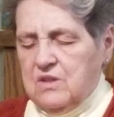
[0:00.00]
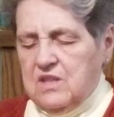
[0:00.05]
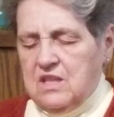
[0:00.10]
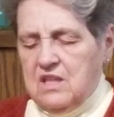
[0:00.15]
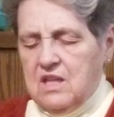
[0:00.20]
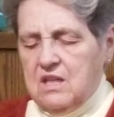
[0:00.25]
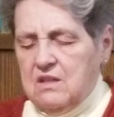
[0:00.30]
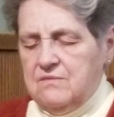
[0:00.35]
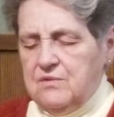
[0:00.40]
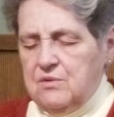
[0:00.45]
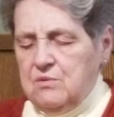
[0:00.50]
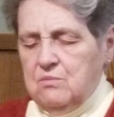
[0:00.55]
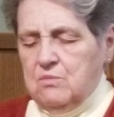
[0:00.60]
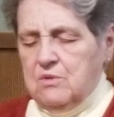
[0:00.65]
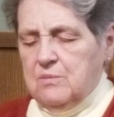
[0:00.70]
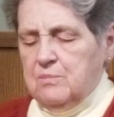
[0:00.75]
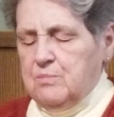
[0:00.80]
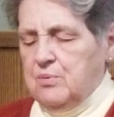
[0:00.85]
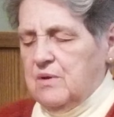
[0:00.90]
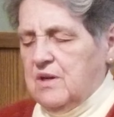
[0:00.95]
We love you,
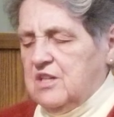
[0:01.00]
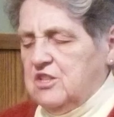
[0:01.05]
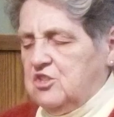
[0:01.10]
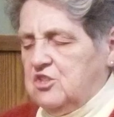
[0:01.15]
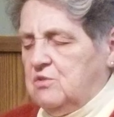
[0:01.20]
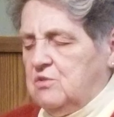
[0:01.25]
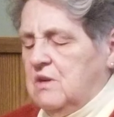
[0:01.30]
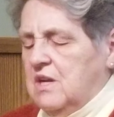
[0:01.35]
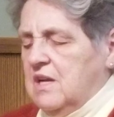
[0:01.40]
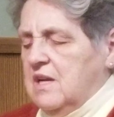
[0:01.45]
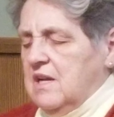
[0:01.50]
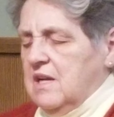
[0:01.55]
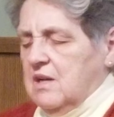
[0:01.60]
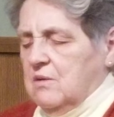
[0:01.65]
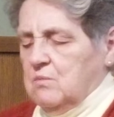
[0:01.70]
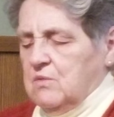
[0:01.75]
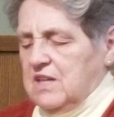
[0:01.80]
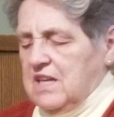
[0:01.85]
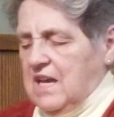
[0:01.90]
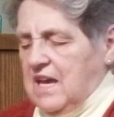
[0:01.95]
we praise you,
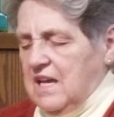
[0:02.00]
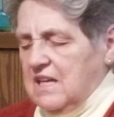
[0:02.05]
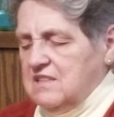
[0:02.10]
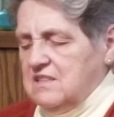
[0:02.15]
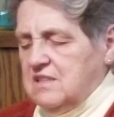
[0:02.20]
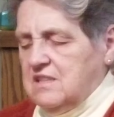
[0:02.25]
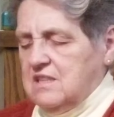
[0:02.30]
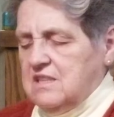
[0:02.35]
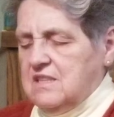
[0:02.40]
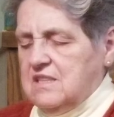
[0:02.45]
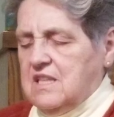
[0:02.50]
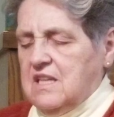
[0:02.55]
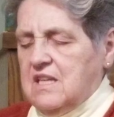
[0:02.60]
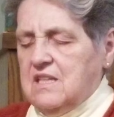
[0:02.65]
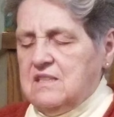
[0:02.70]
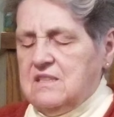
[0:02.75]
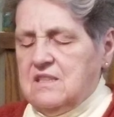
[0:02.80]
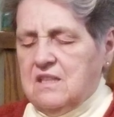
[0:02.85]
and we ask these things